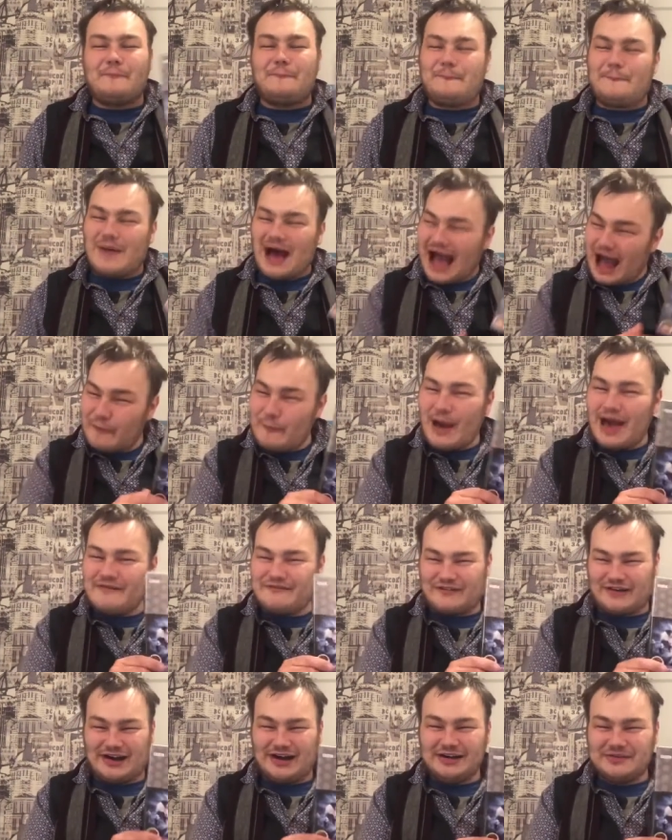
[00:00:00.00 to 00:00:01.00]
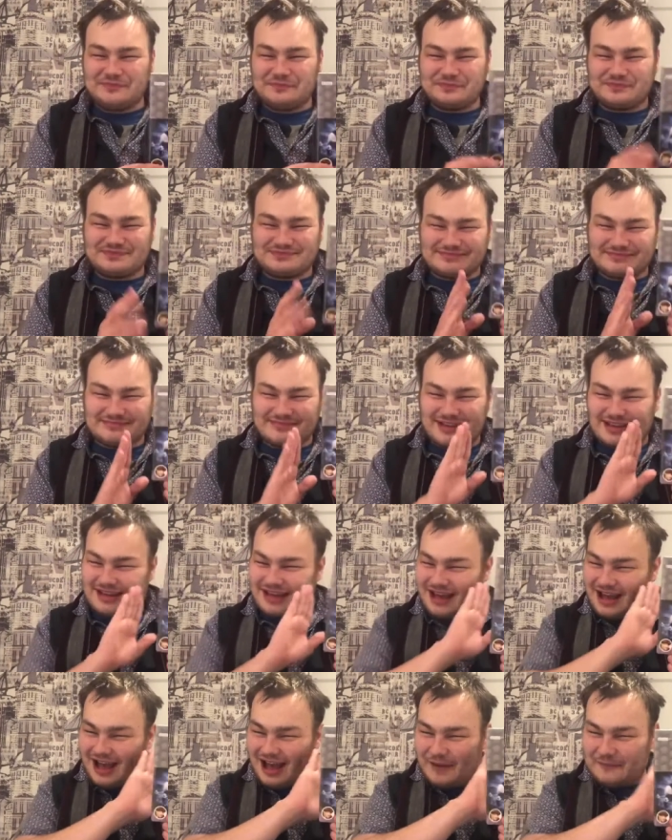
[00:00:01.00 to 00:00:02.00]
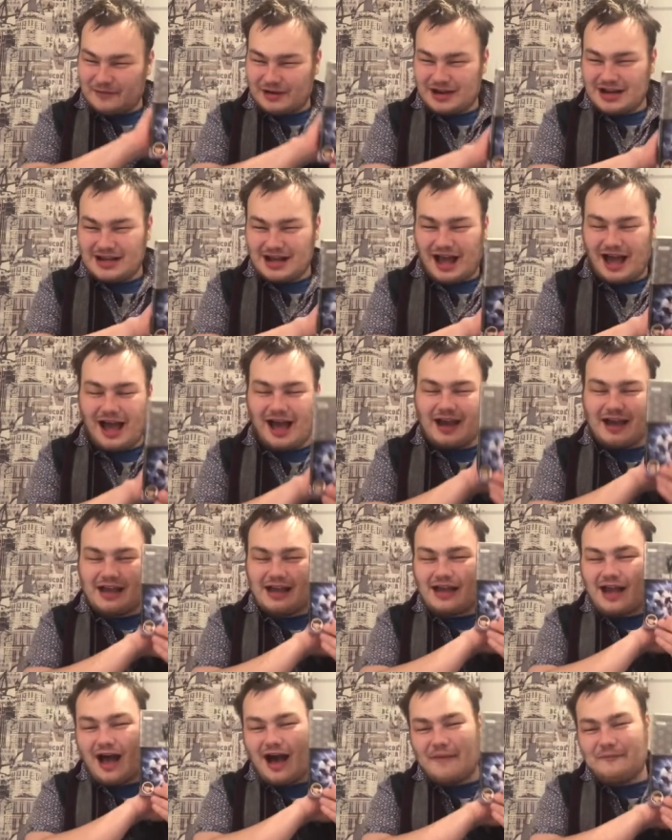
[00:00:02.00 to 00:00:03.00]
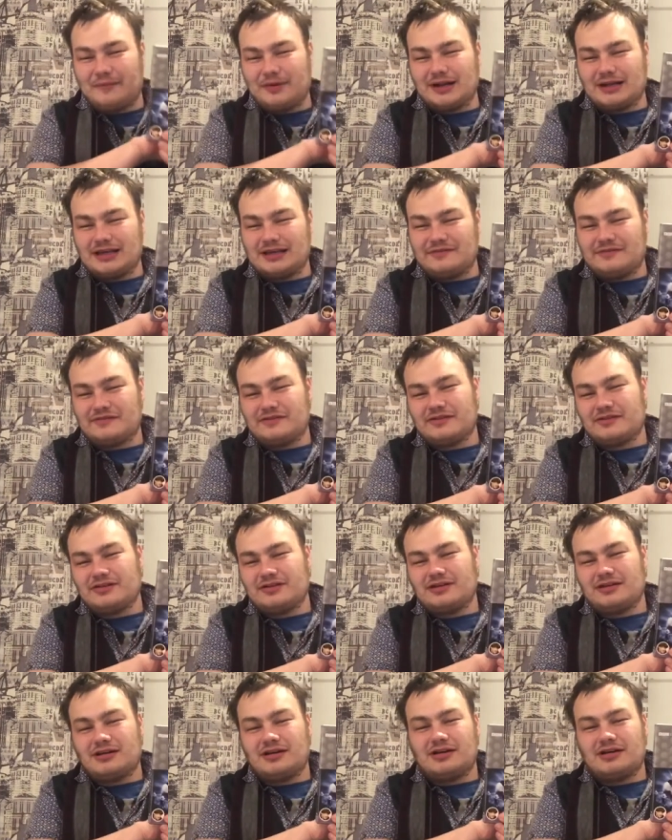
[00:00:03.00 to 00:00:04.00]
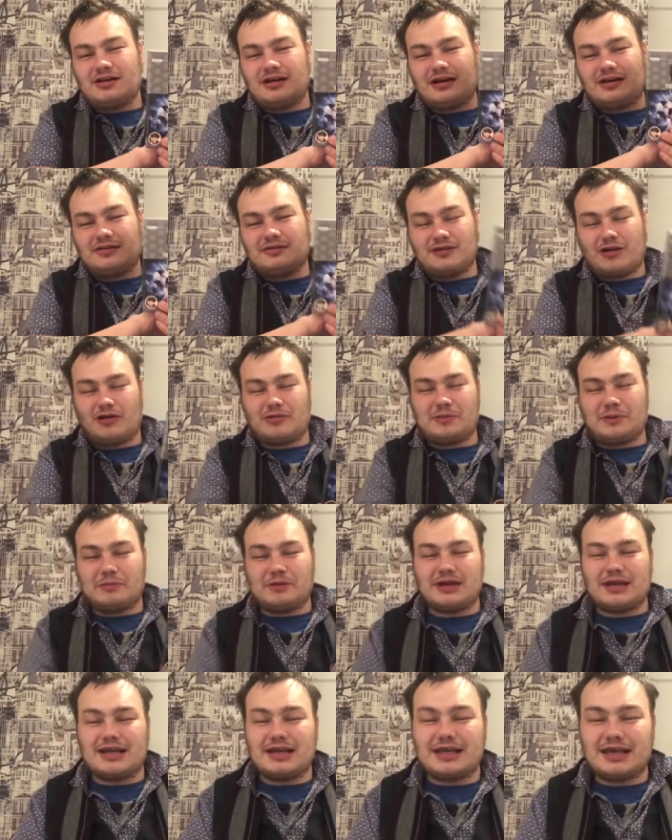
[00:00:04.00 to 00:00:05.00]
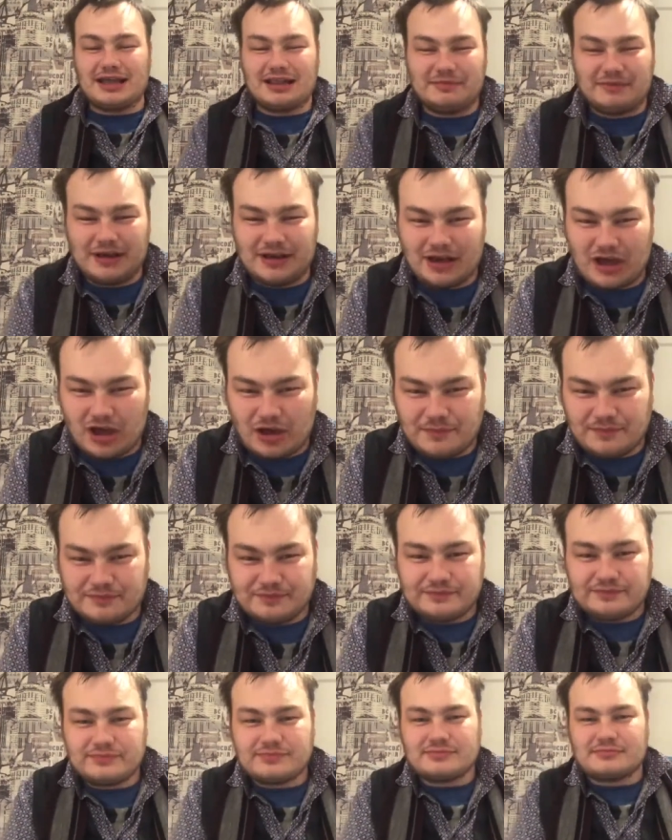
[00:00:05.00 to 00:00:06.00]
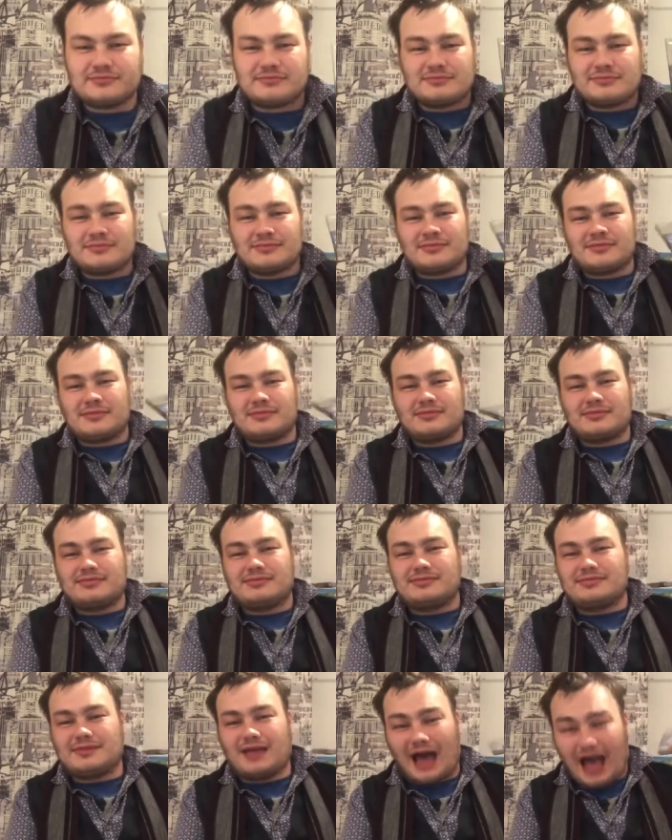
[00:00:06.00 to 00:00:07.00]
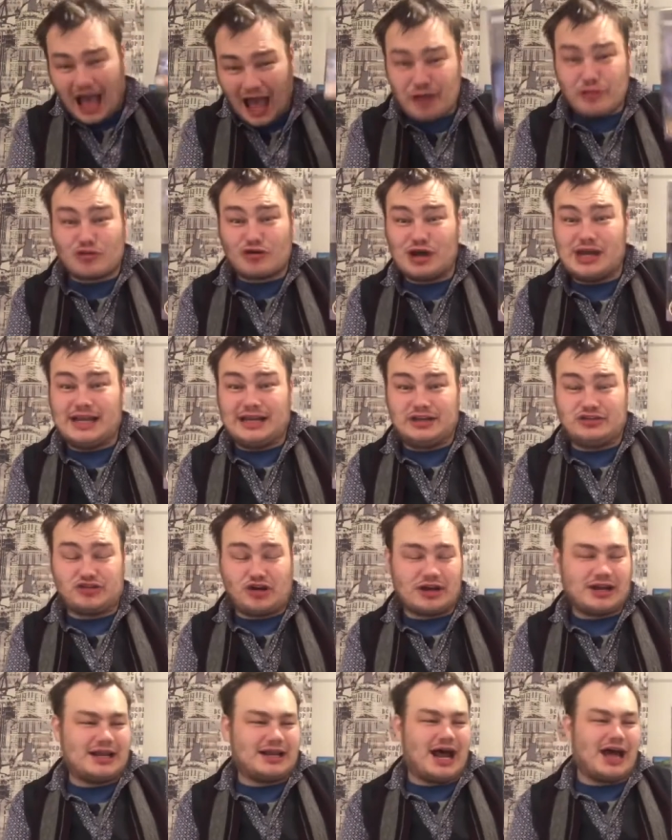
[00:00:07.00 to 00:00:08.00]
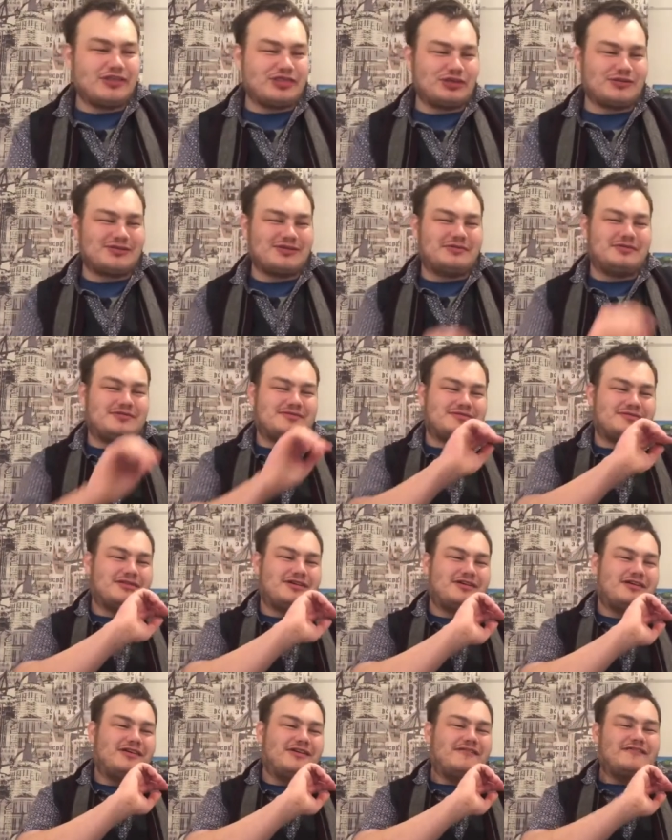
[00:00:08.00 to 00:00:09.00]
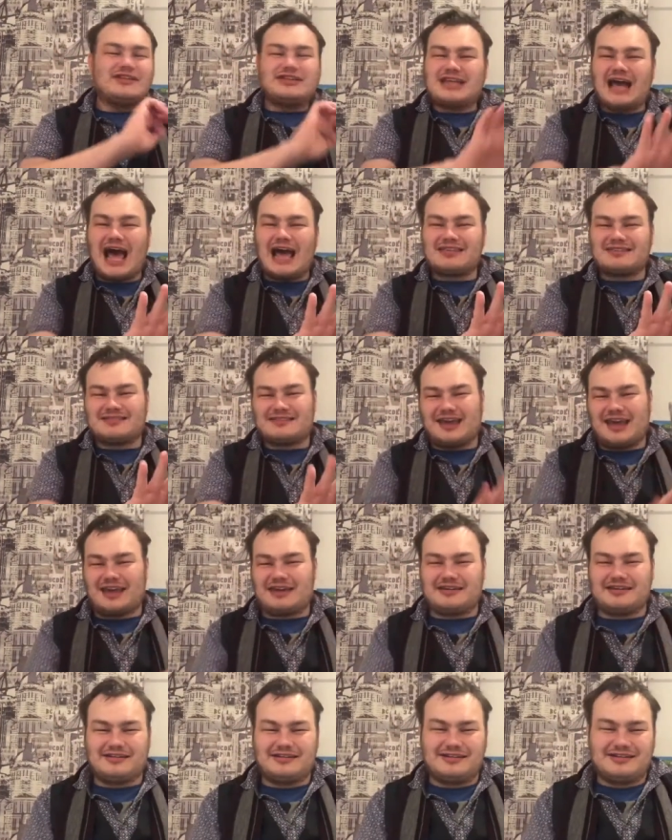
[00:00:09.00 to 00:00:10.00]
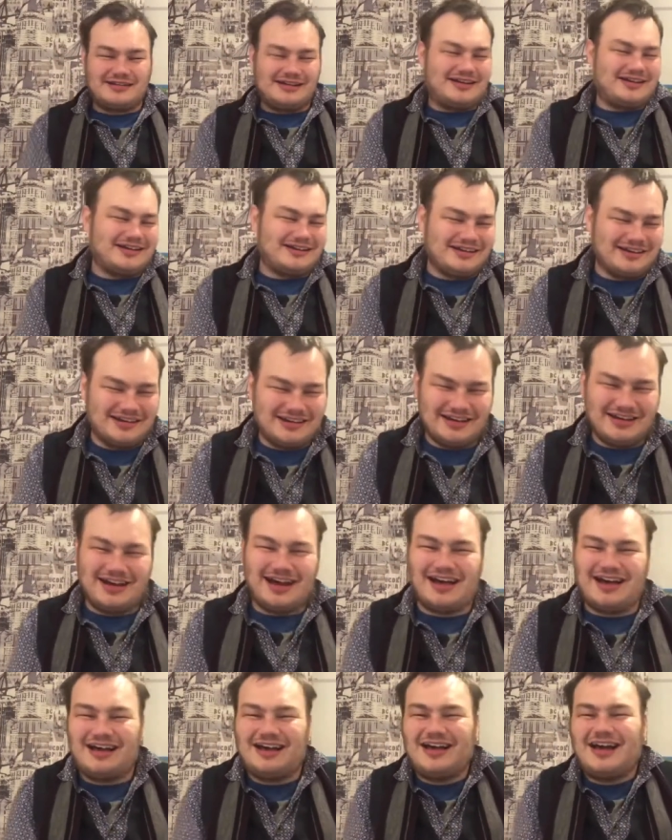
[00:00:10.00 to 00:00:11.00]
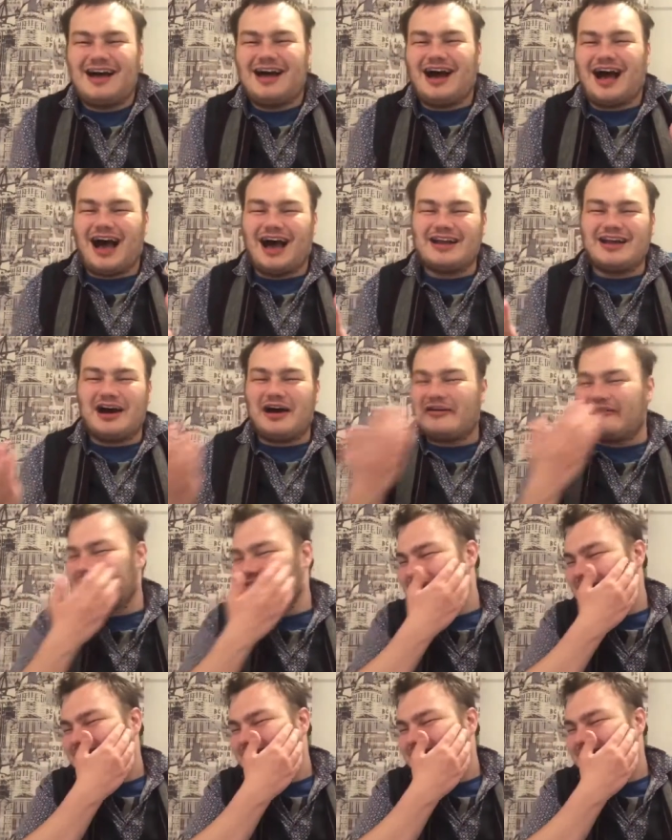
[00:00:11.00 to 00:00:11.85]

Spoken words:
However, I can't believe a lot of people are gonna kill me here. I really enjoyed it. I thought it was fantastic. I know.